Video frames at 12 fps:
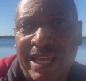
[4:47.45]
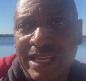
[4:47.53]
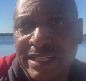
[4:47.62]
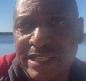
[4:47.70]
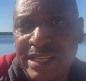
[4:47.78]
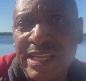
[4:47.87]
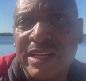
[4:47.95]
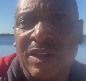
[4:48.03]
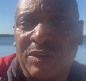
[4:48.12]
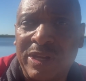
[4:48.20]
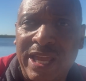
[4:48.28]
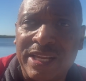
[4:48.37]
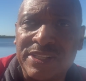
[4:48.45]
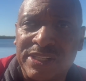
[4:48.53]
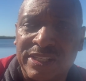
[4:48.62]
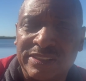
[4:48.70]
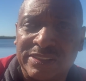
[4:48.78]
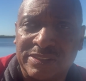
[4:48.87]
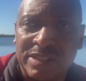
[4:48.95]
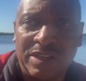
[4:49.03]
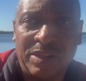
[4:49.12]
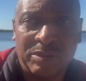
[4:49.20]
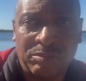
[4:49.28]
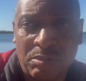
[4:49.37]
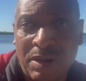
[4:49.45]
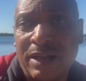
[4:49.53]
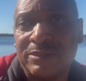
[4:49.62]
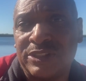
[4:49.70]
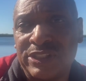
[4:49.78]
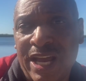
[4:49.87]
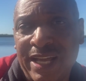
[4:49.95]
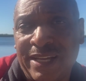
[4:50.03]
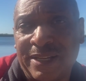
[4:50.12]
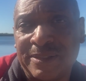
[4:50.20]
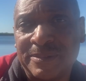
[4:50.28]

in key locations throughout China.